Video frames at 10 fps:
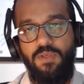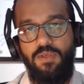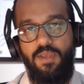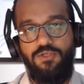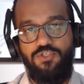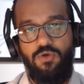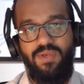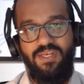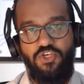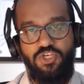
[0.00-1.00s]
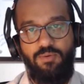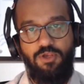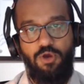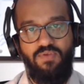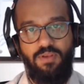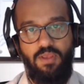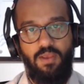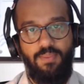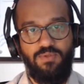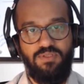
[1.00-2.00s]
And so initially when COVID hit and
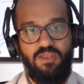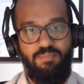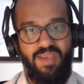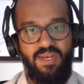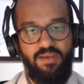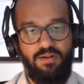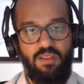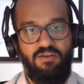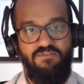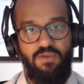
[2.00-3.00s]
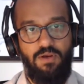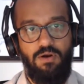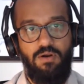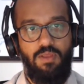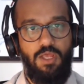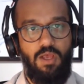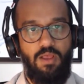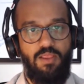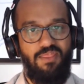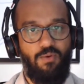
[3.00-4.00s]
there was a lot of panic and a lot of fear,
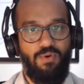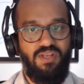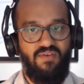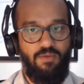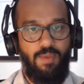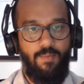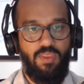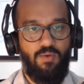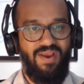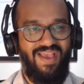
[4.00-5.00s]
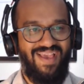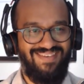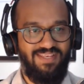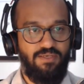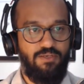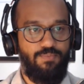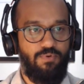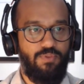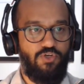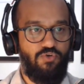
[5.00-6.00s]
there were definitely people that were hesitant to pull
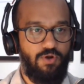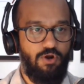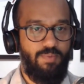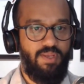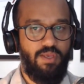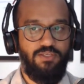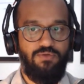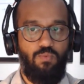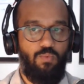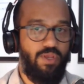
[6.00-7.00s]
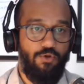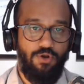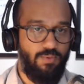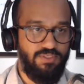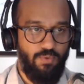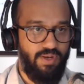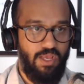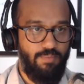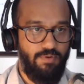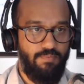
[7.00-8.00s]
the trigger because we don't know what's going to
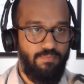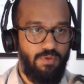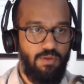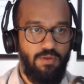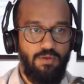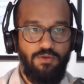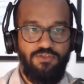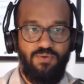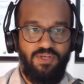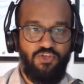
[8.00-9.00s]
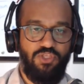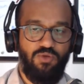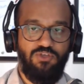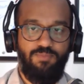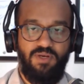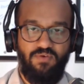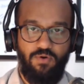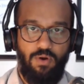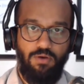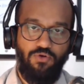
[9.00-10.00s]
happen. So initially there was a bit of a
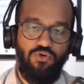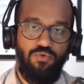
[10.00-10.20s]
crunch.